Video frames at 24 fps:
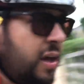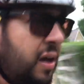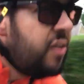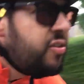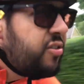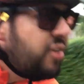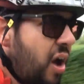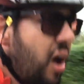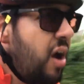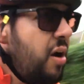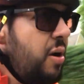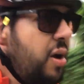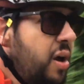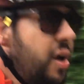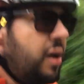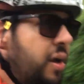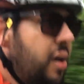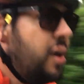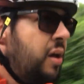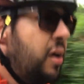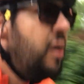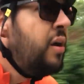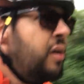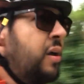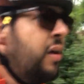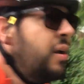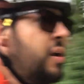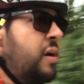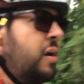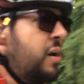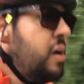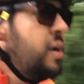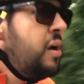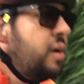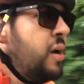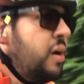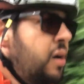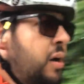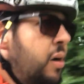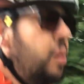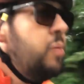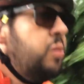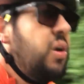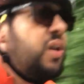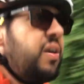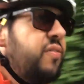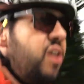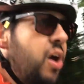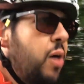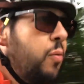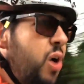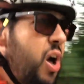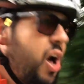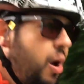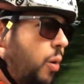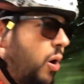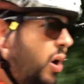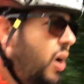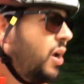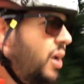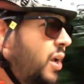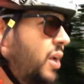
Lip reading: so we'll give it a whirl.